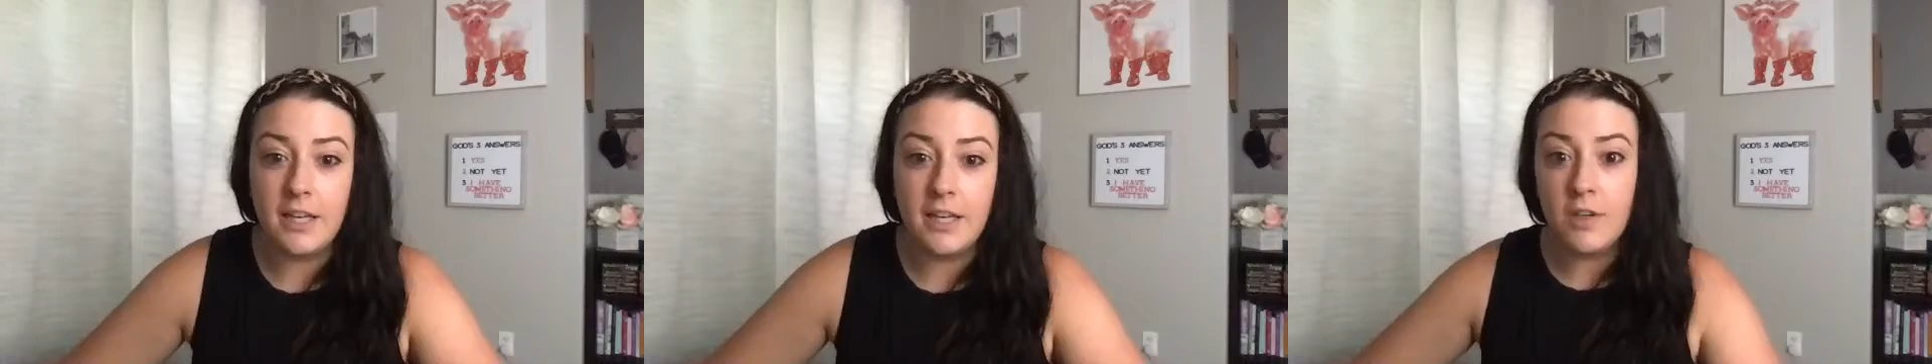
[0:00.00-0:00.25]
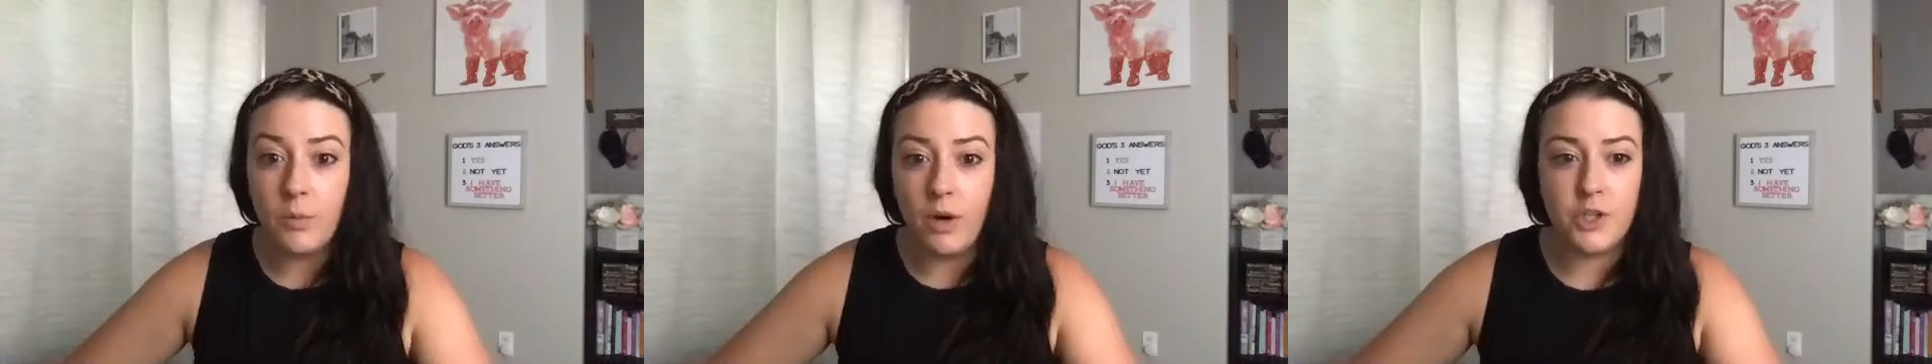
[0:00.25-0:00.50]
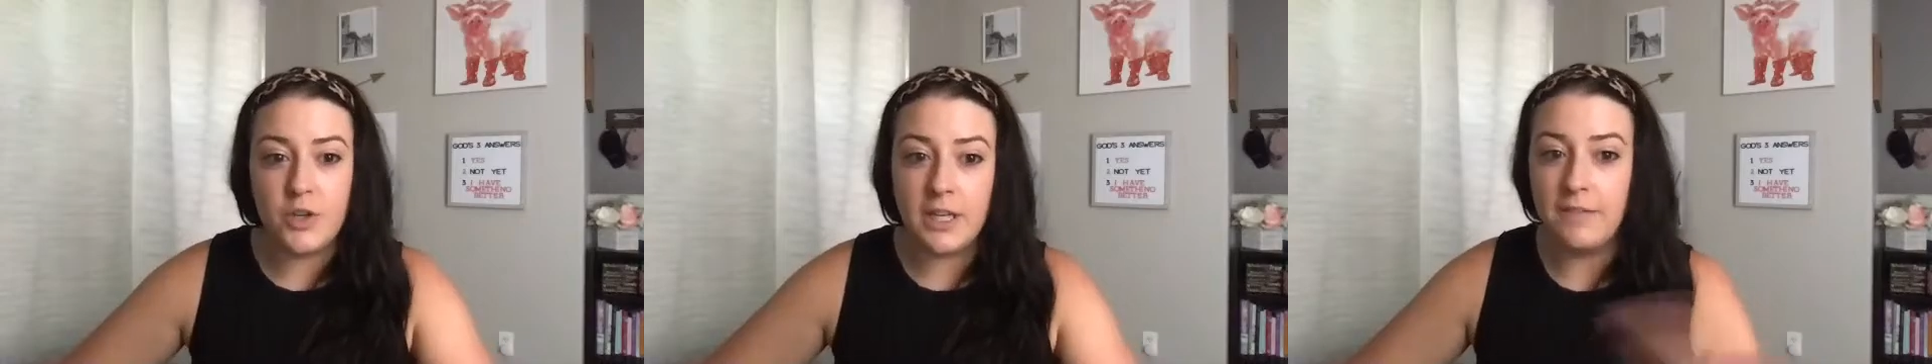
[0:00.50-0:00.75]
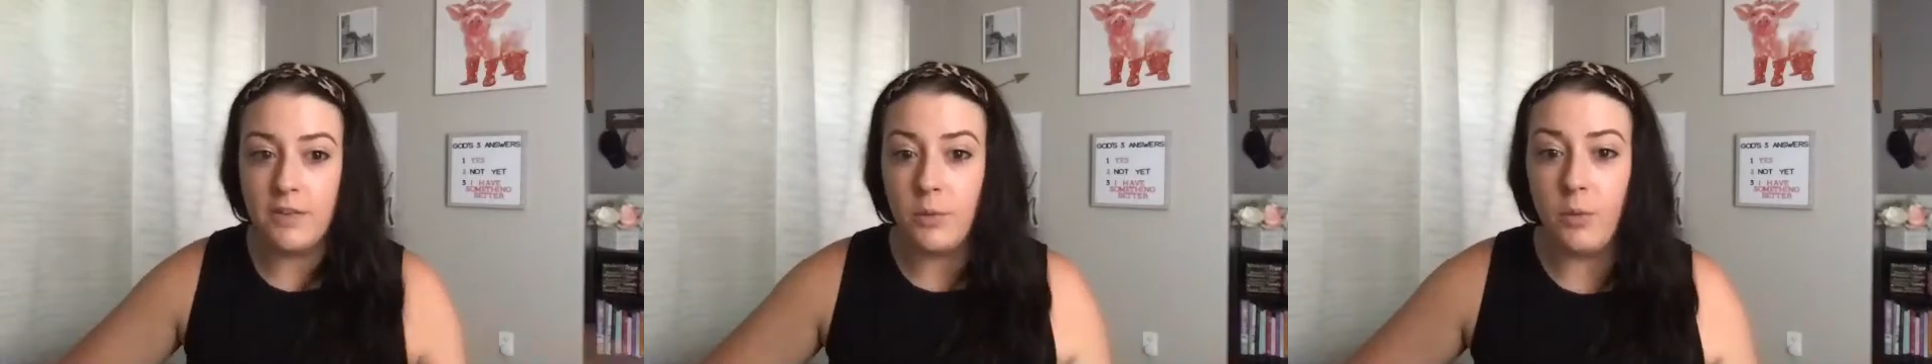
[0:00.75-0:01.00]
if you want a
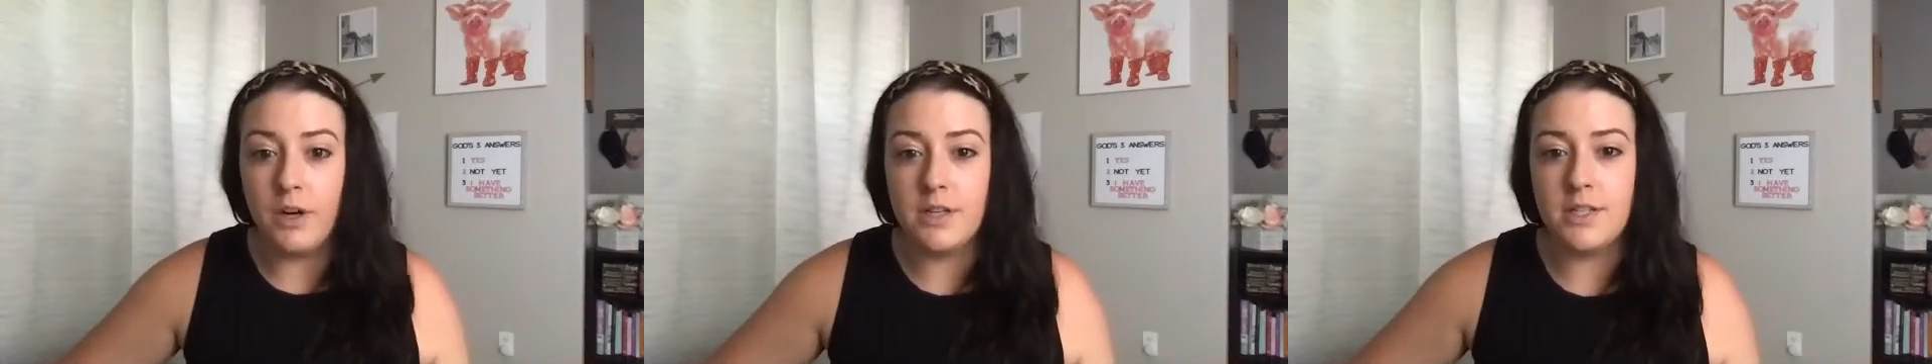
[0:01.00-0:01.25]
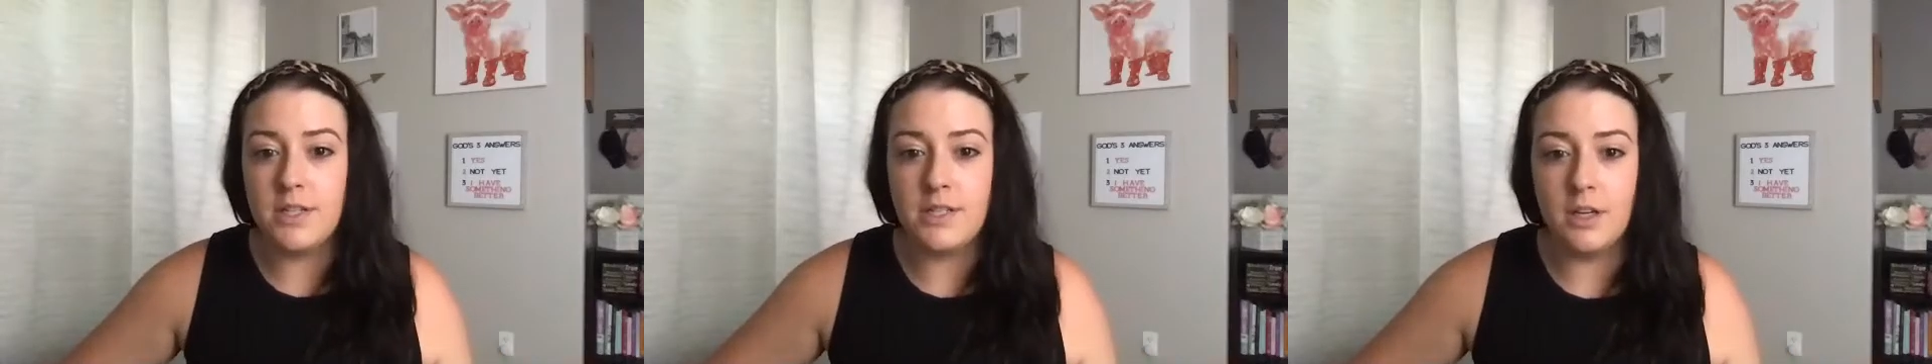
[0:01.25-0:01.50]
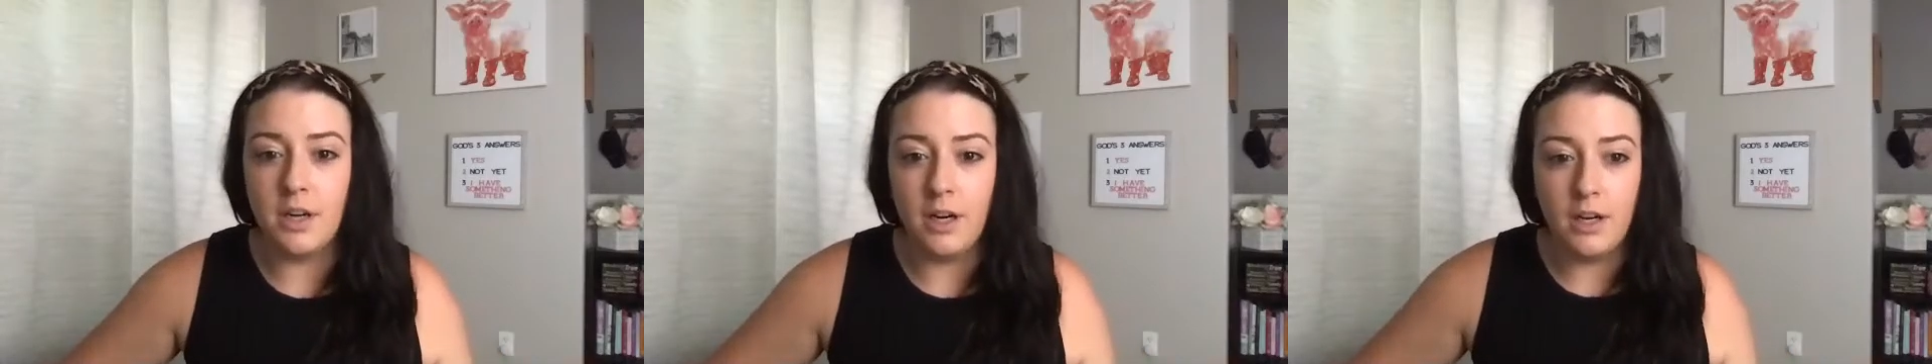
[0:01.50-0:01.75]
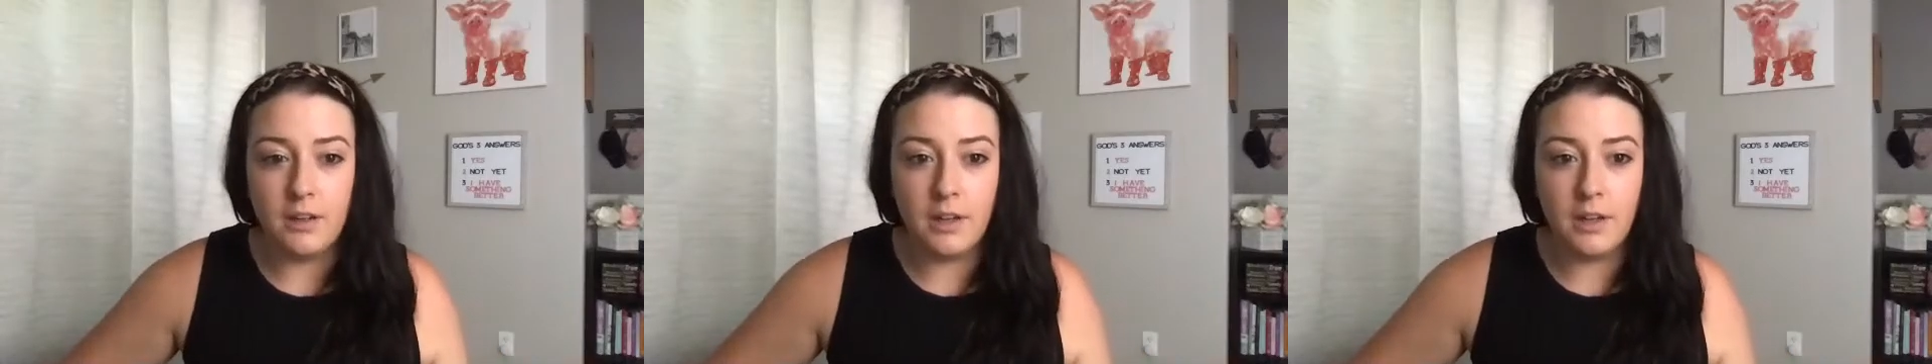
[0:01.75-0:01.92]
drink, if you want dessert.